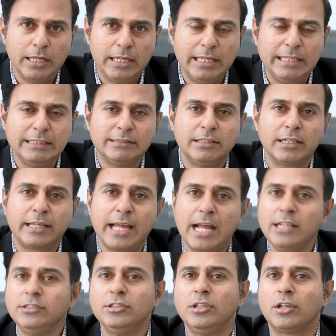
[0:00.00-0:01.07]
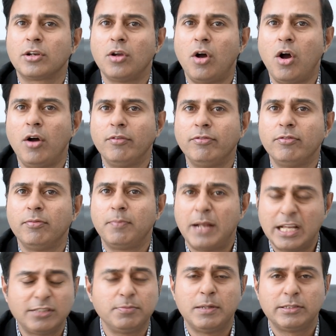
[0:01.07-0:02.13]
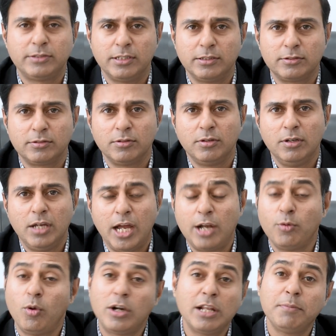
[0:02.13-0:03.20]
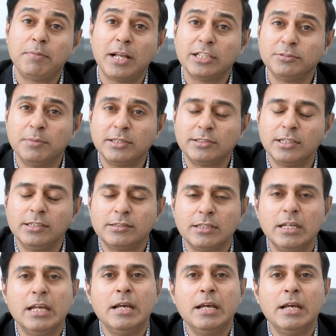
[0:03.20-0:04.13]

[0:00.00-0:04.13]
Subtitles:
is the cancer of plasma cells. And what are plasma cells?